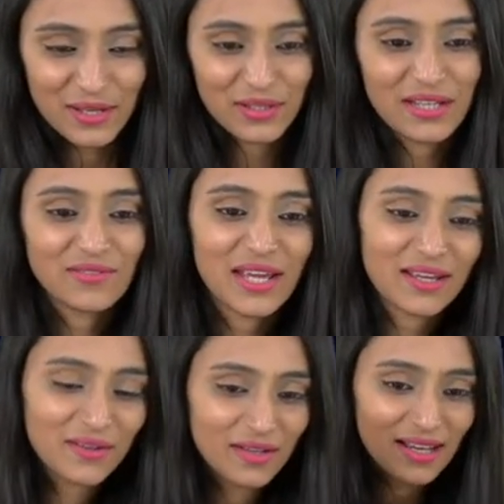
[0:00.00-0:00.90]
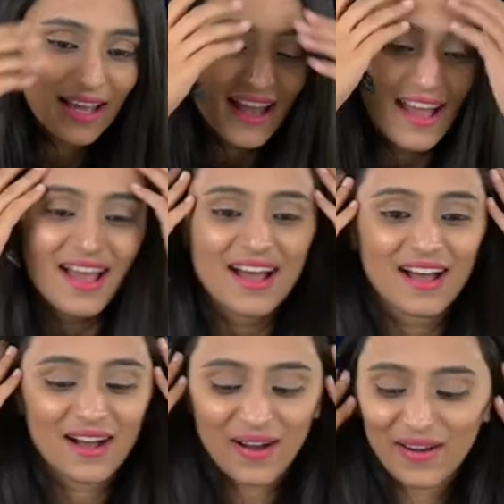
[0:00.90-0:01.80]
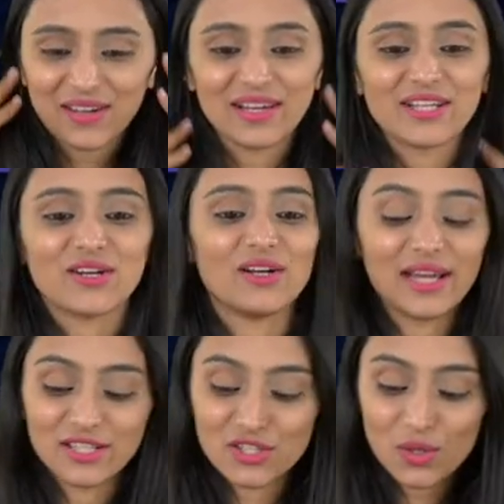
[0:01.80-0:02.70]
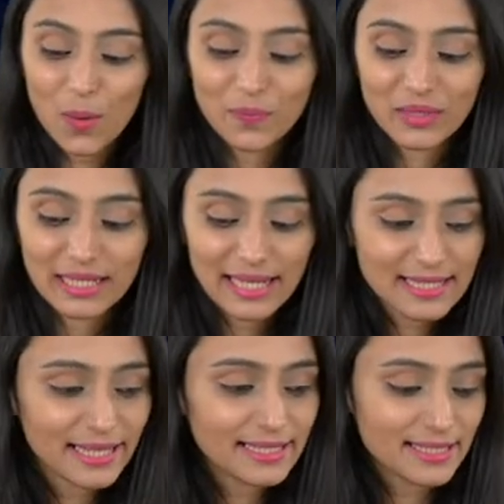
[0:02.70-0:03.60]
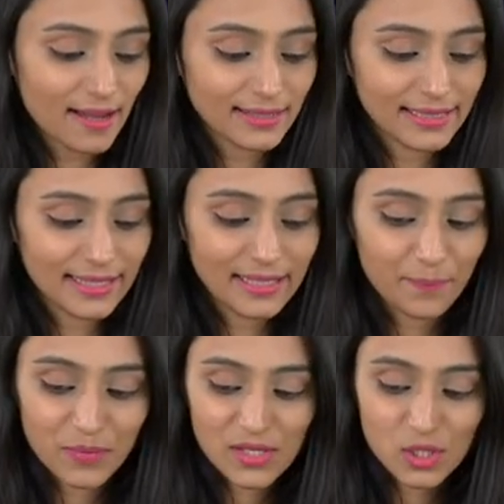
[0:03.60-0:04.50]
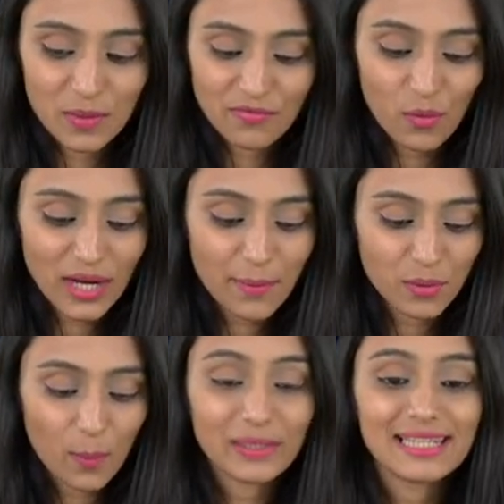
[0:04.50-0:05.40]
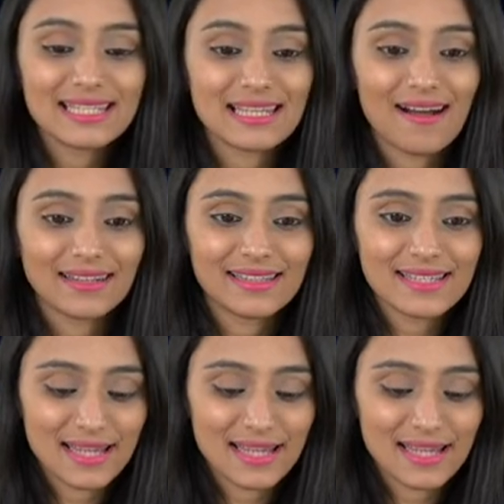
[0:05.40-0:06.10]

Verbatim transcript: Good evening. Alright, alright. So, let's get started. So before I properly start the